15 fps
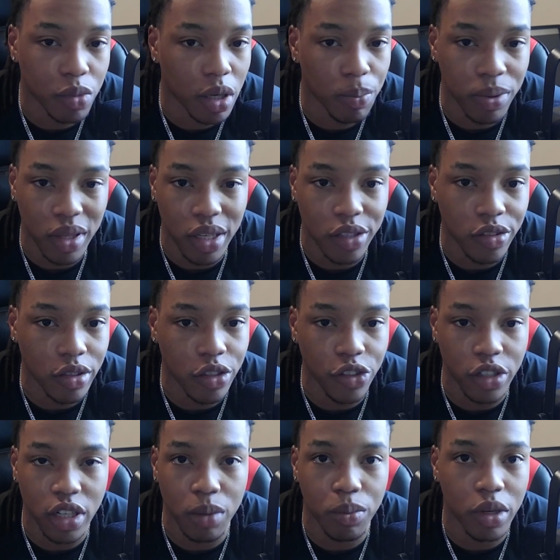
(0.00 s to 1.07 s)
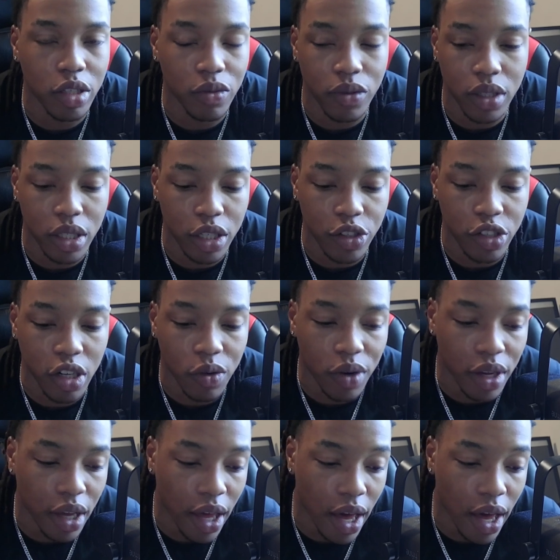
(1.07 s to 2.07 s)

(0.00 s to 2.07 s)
bro, please search it up, bro. It's gonna get y'all right.